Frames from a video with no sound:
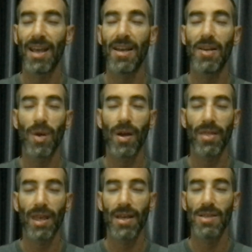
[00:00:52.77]

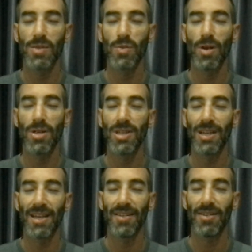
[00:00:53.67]
anyone that is
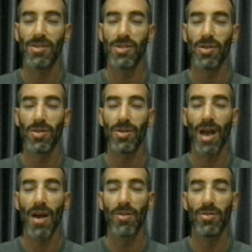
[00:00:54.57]
watching it also
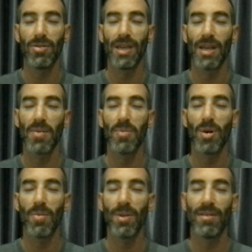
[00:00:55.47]
now to take a
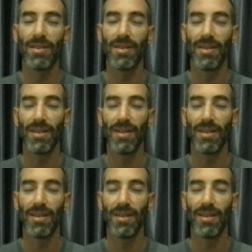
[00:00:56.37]
moment.